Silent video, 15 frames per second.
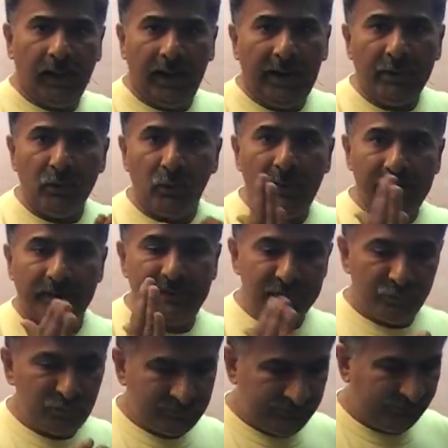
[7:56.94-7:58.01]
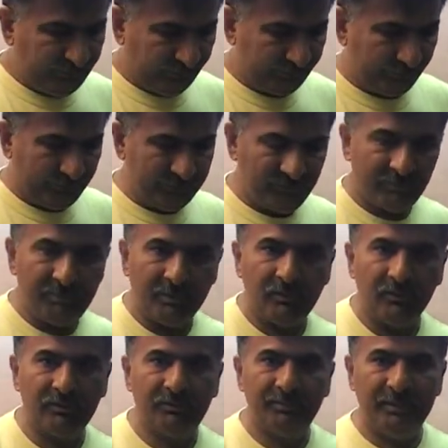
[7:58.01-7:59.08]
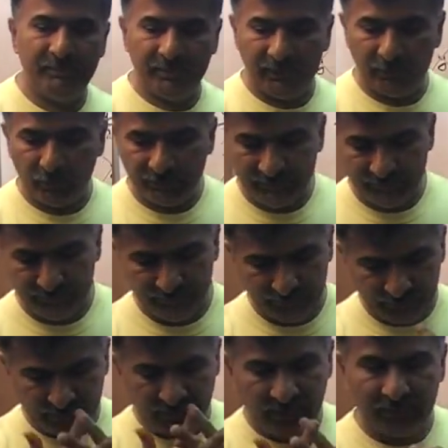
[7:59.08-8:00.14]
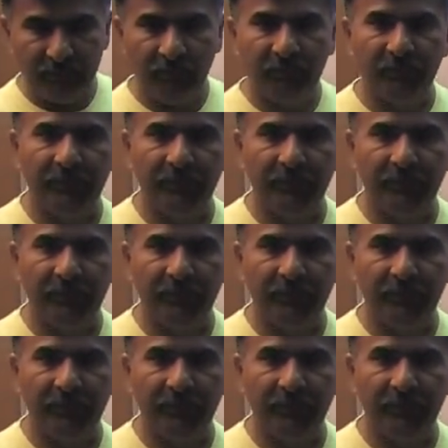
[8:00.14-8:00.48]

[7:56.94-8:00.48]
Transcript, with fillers: I don't know why I use these expressions, because people are watching this, God knows